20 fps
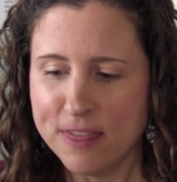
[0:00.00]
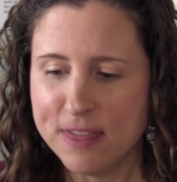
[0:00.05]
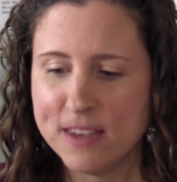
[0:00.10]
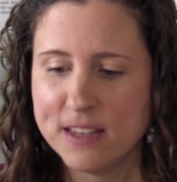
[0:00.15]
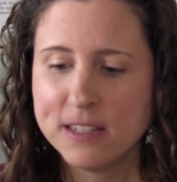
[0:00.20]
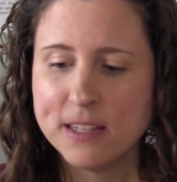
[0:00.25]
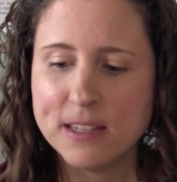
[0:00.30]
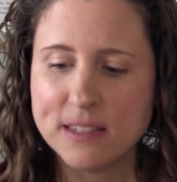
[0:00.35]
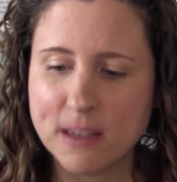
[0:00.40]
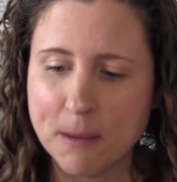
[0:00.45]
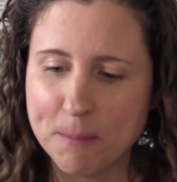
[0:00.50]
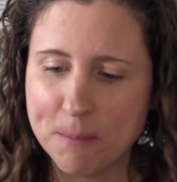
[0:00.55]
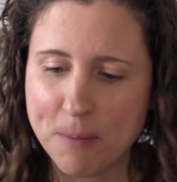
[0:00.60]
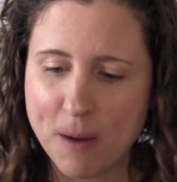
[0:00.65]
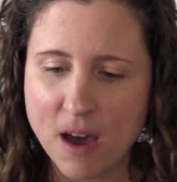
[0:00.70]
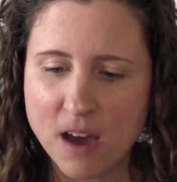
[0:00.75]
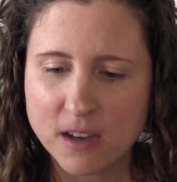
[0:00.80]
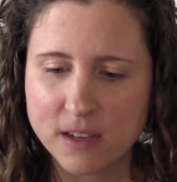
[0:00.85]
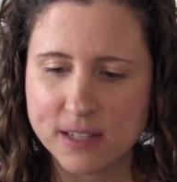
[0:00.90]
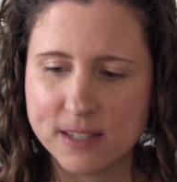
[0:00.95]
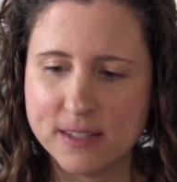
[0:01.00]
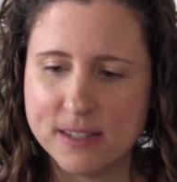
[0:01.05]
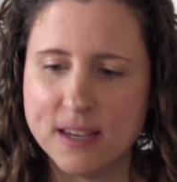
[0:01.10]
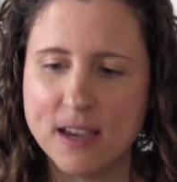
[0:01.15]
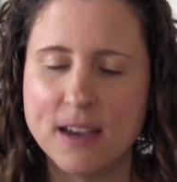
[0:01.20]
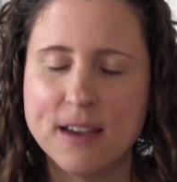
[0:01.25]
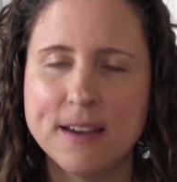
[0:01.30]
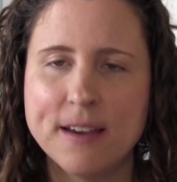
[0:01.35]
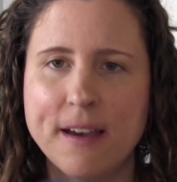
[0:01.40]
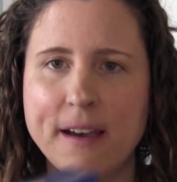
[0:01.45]
This is a
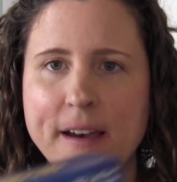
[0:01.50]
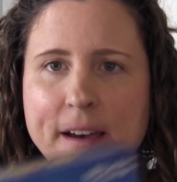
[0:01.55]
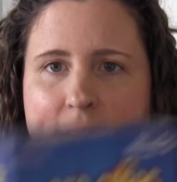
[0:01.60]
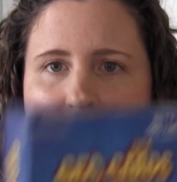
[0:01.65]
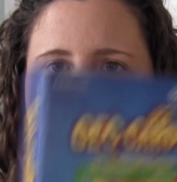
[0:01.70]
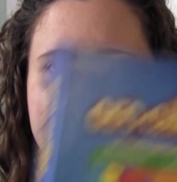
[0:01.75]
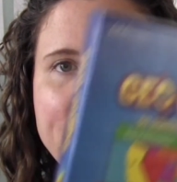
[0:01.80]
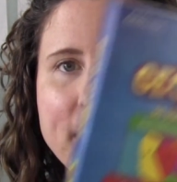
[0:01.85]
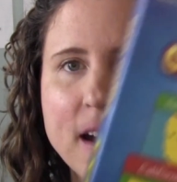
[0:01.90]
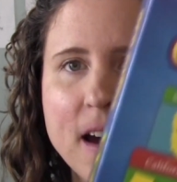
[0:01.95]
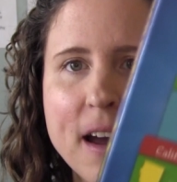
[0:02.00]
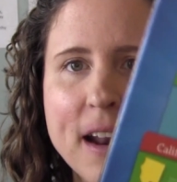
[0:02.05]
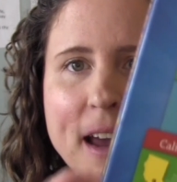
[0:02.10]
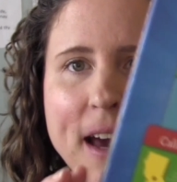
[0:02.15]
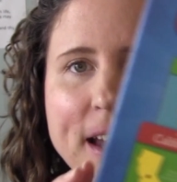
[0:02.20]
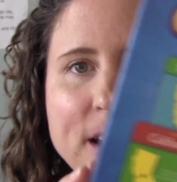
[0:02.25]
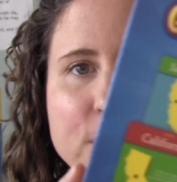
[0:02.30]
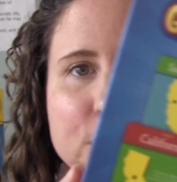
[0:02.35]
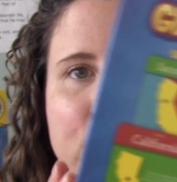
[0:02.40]
box I got, I